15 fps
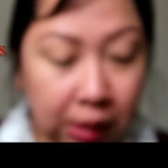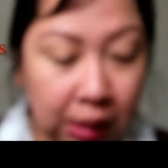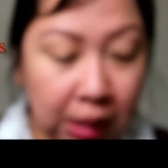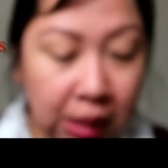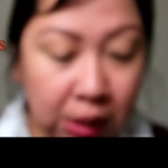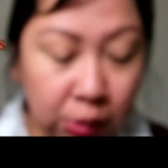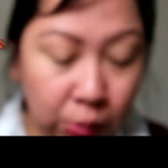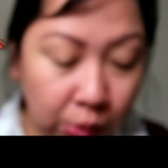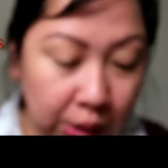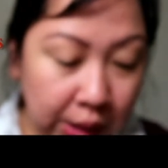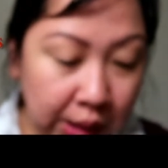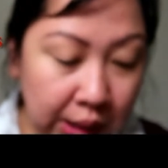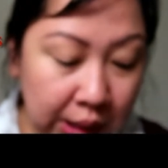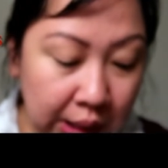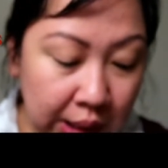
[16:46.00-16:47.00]
These
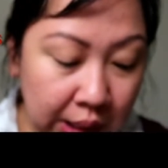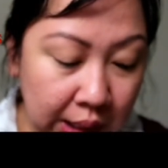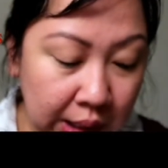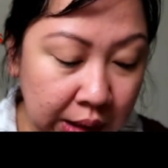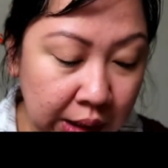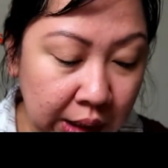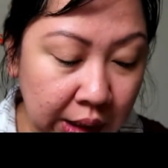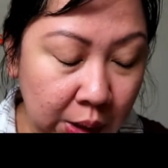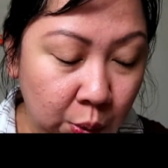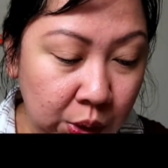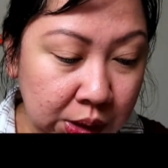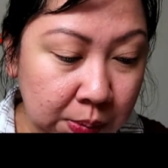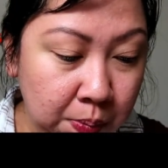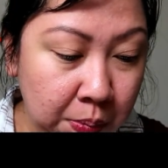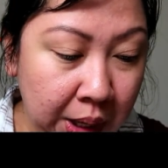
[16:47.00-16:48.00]
one, I think it
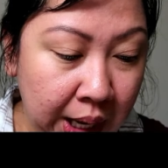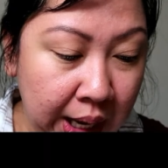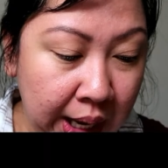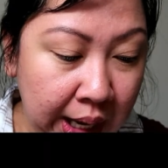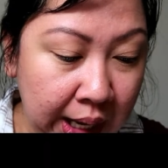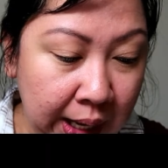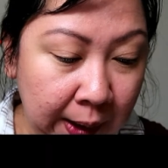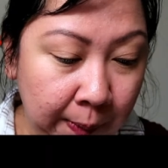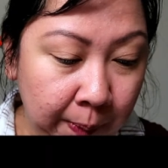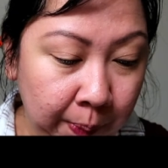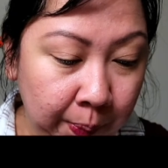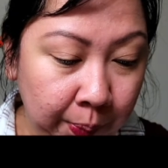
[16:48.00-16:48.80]
was by,